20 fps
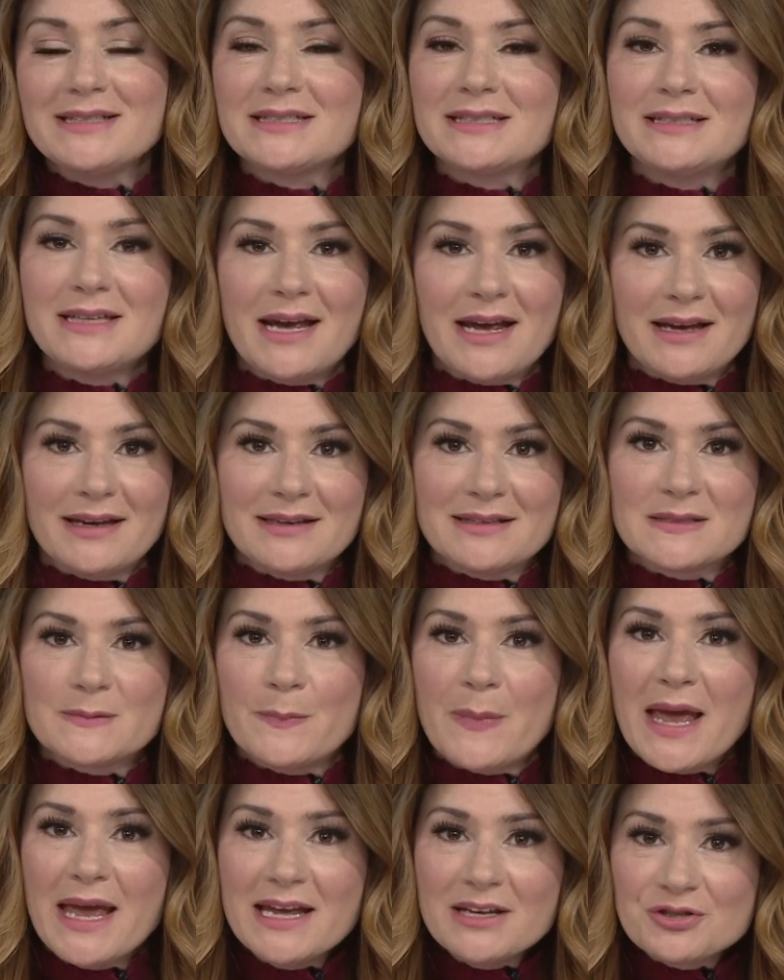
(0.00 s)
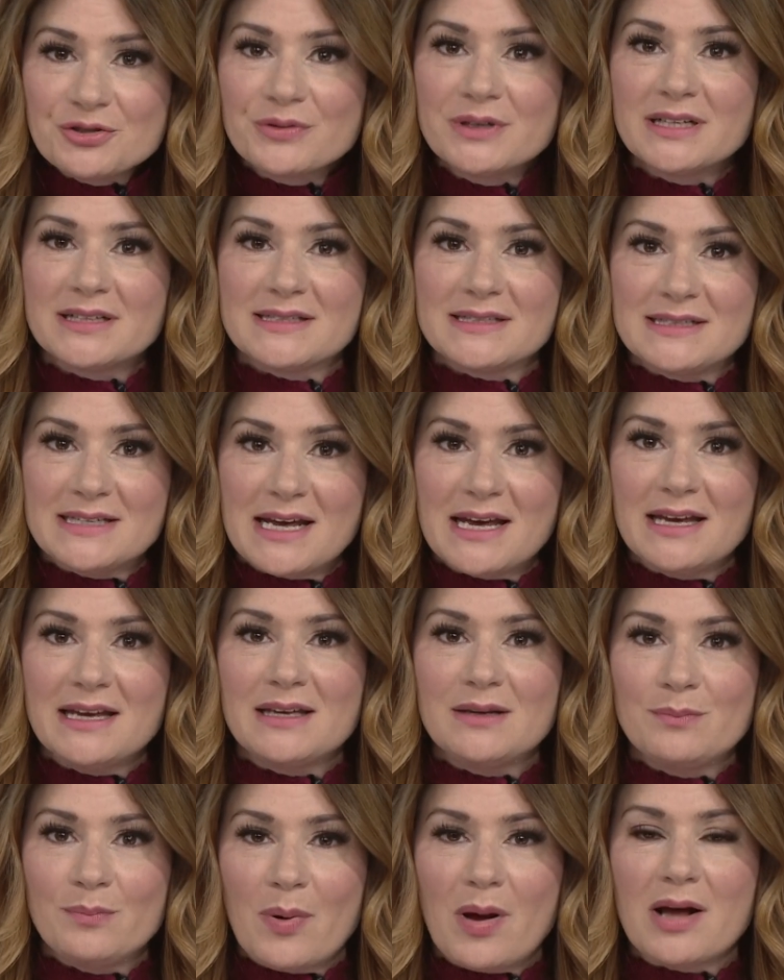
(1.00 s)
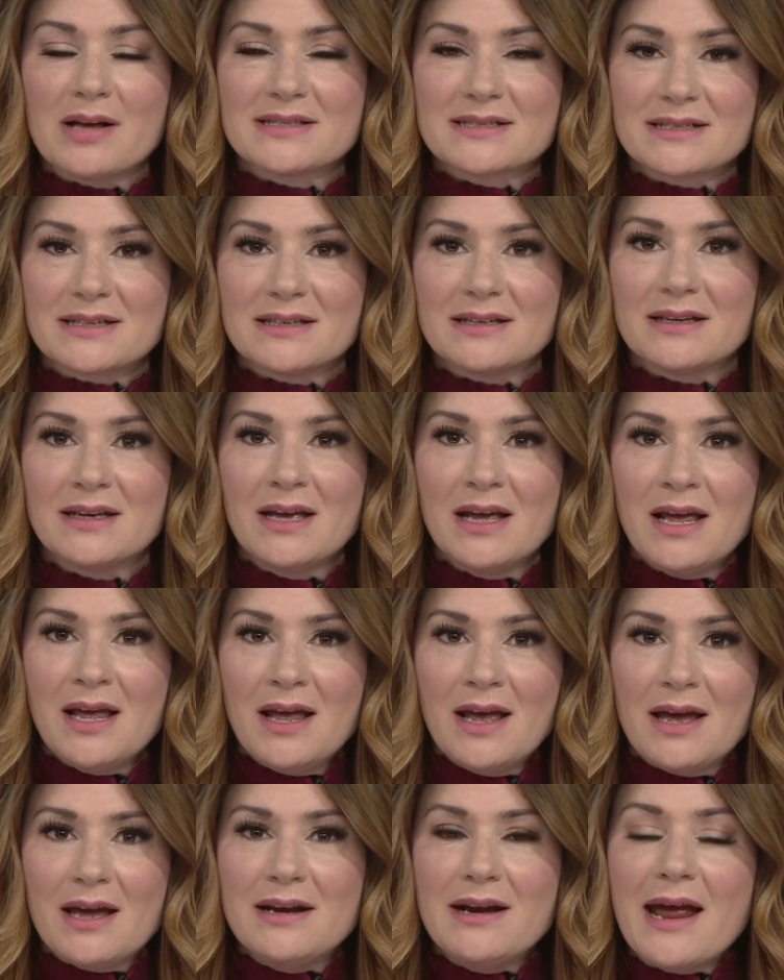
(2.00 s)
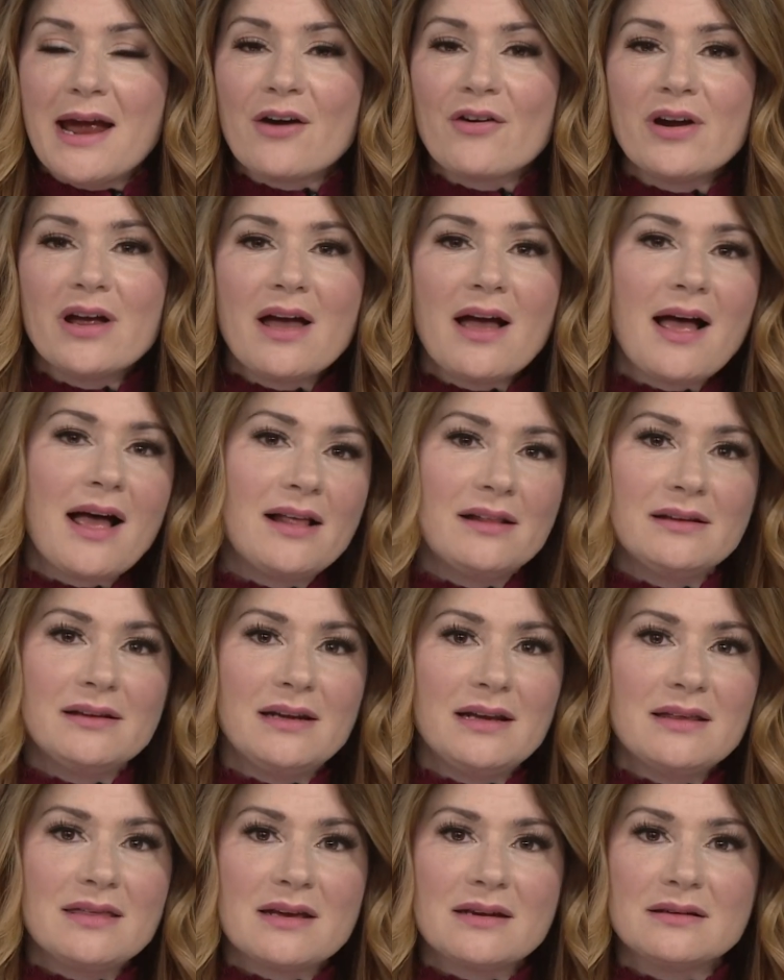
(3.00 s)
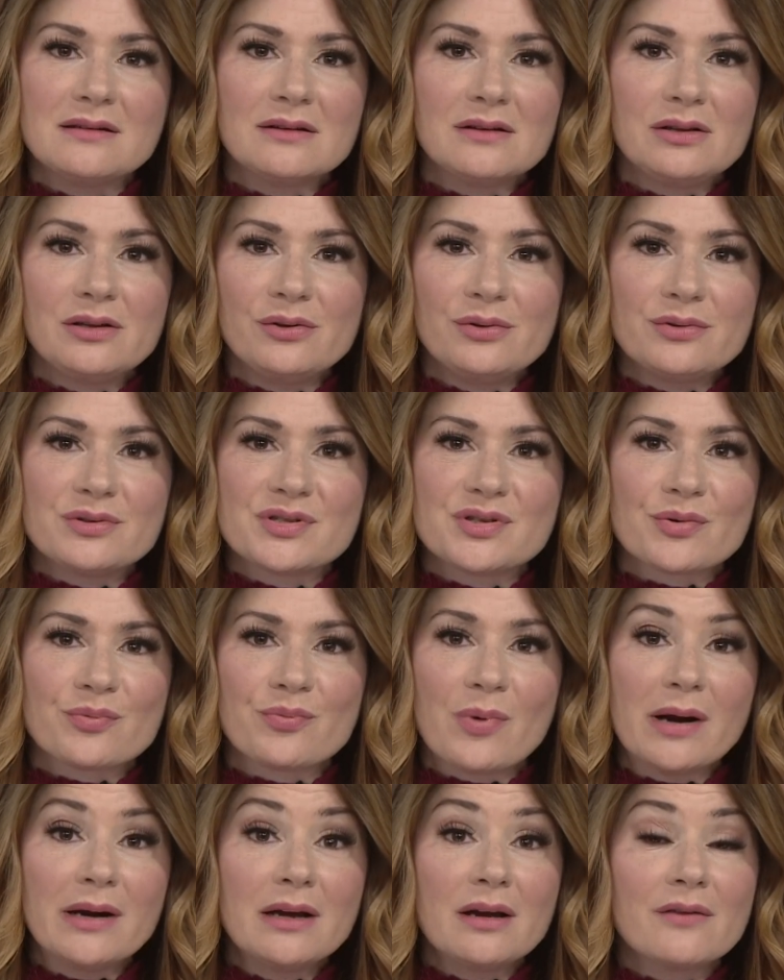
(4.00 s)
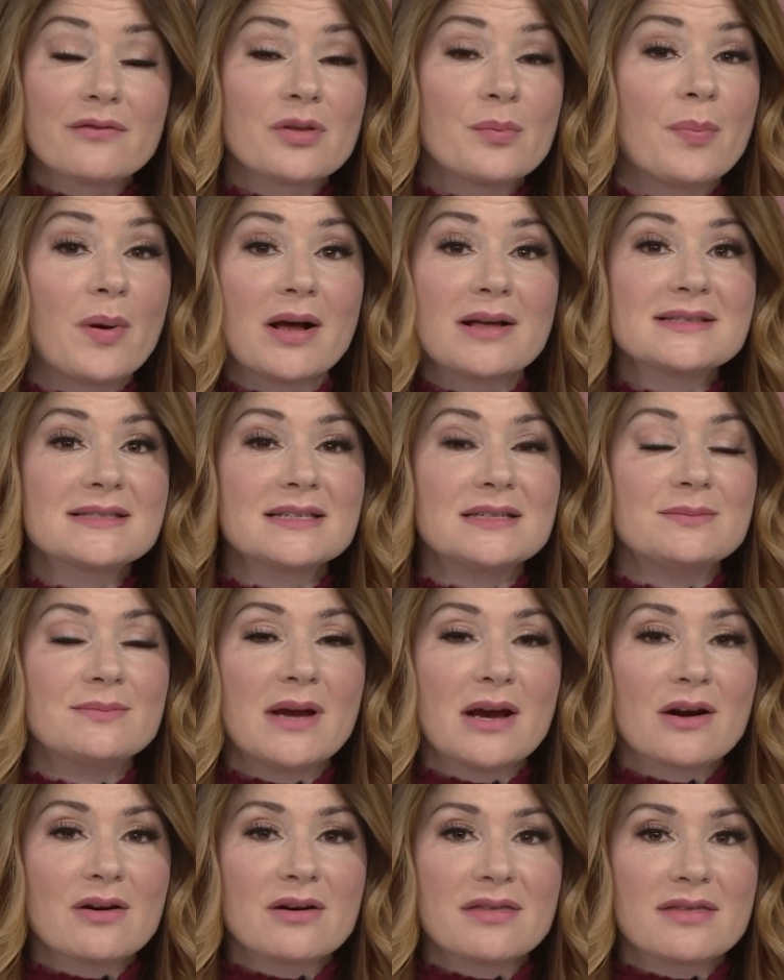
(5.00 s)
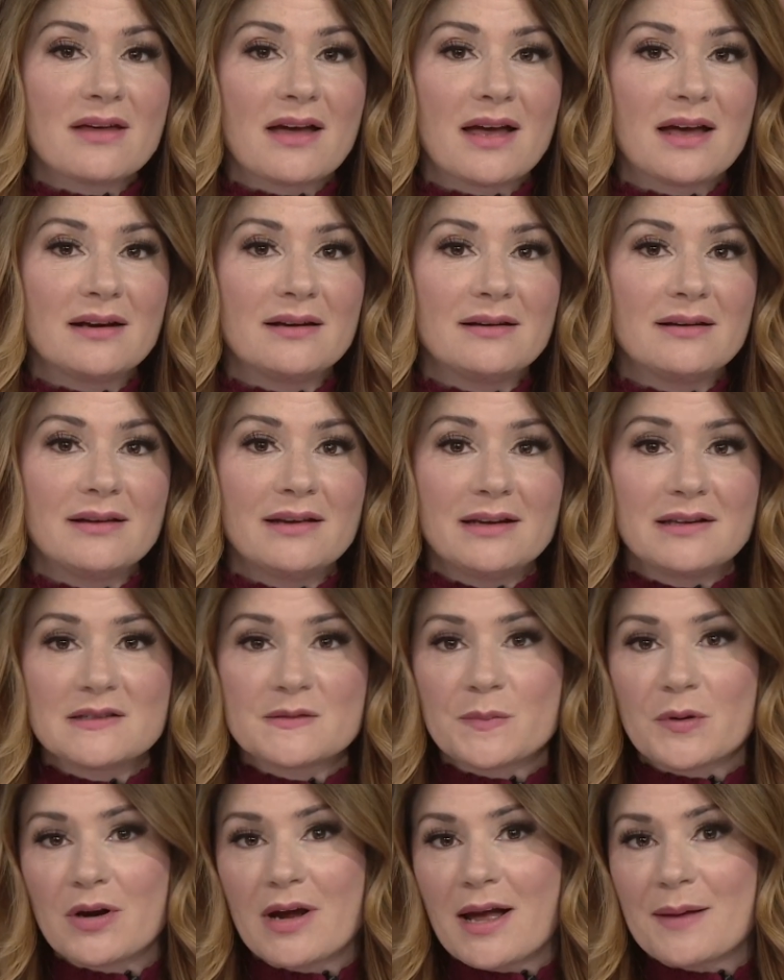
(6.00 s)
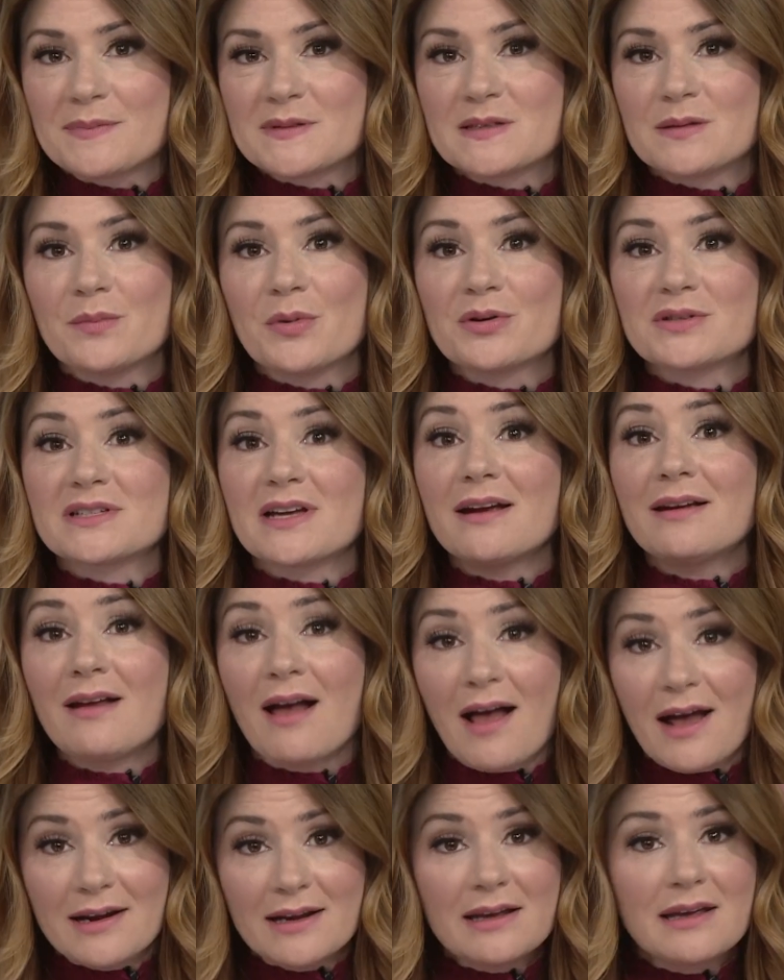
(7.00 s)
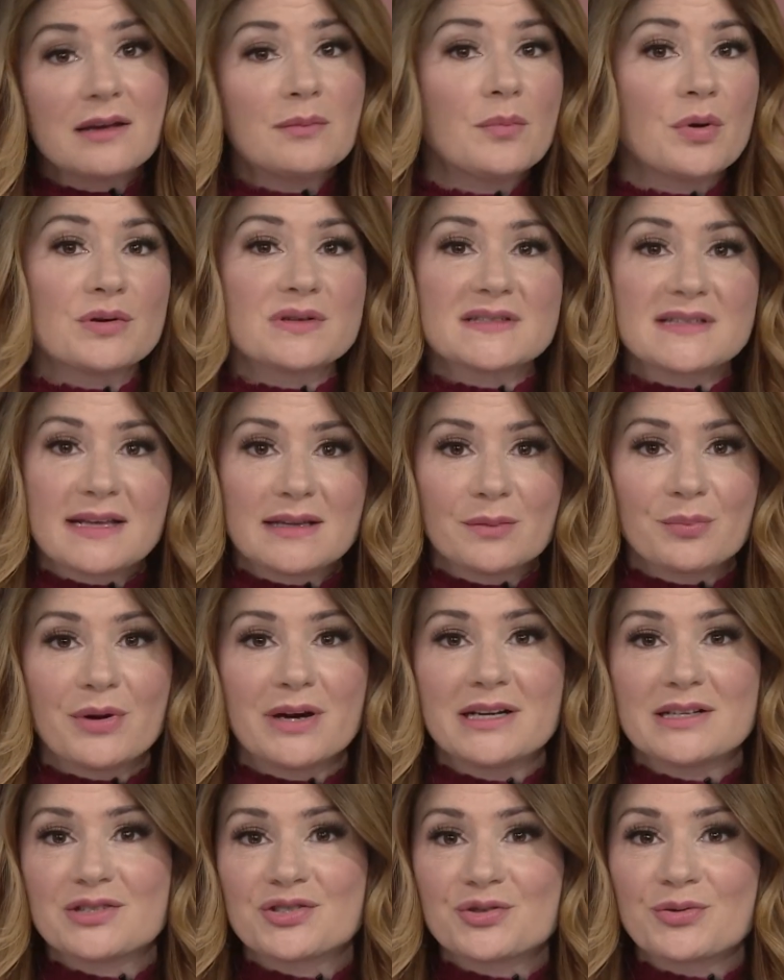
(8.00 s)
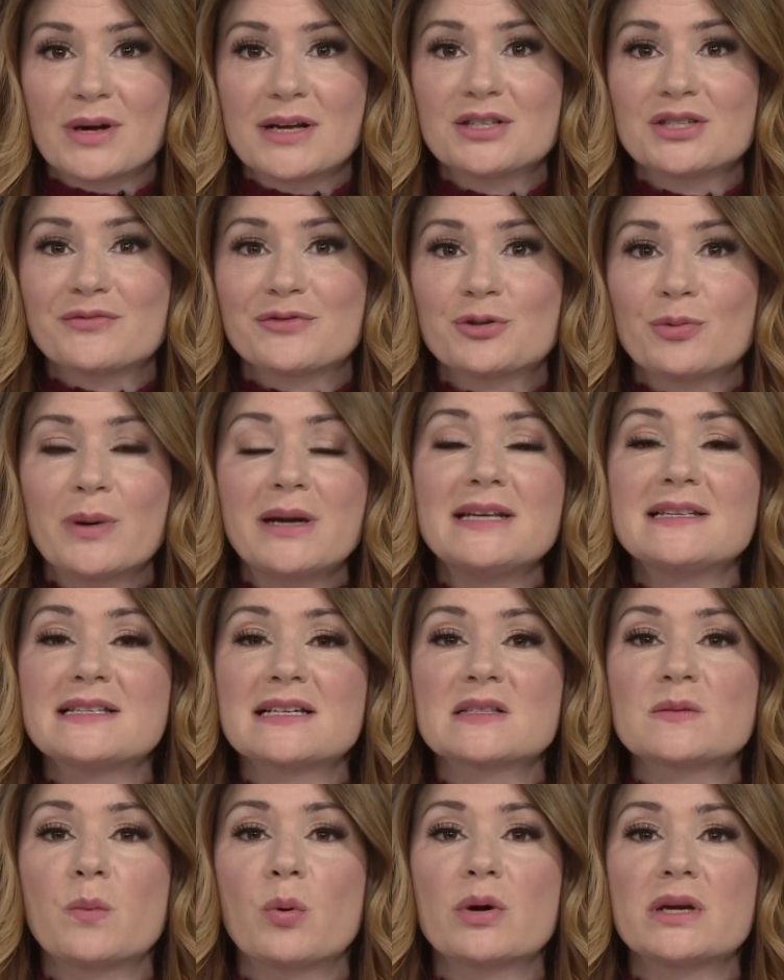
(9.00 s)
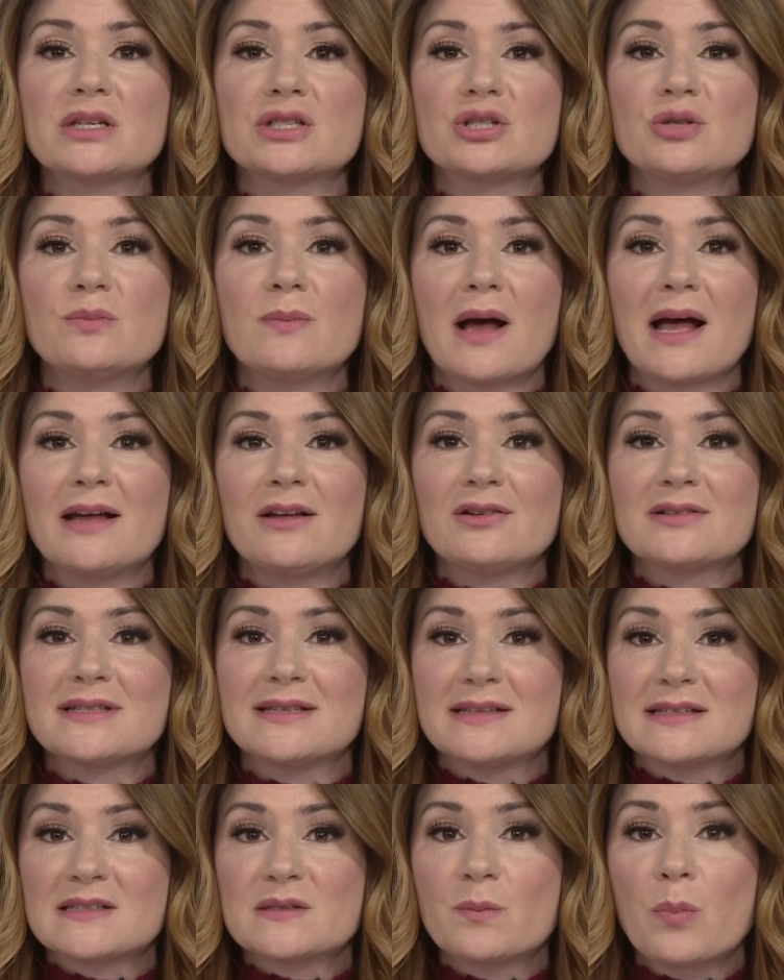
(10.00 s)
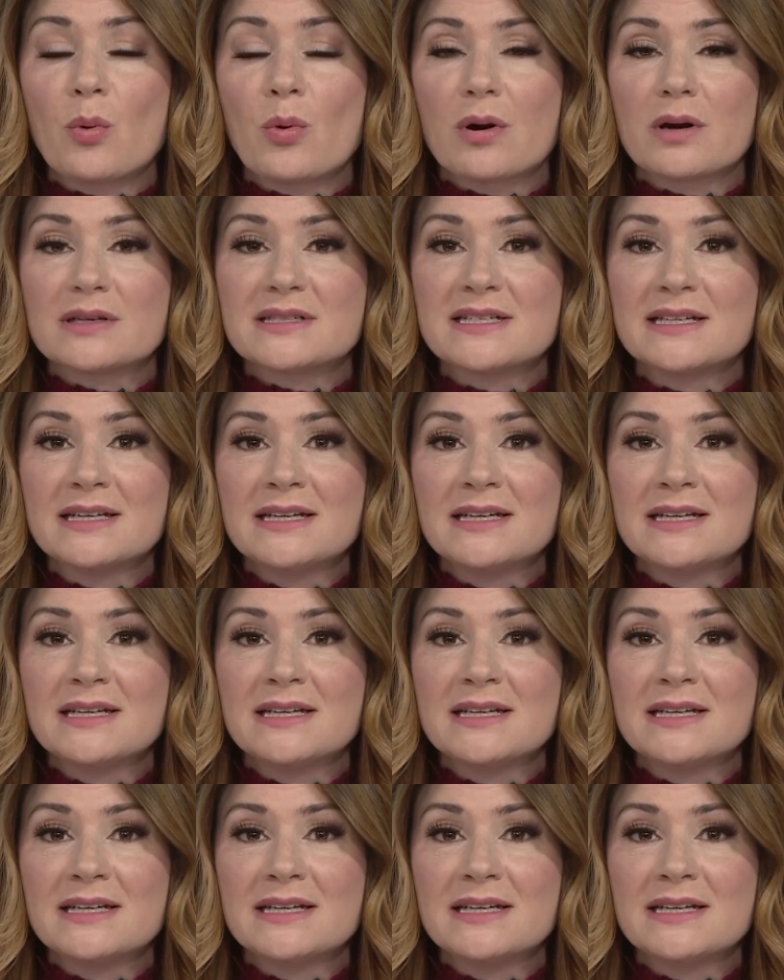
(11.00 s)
Today is Patriots Day in Boston, an area holiday that includes the running of the Boston Marathon. It is perhaps the most iconic and most celebrated stretch of 26.2 miles in the sport.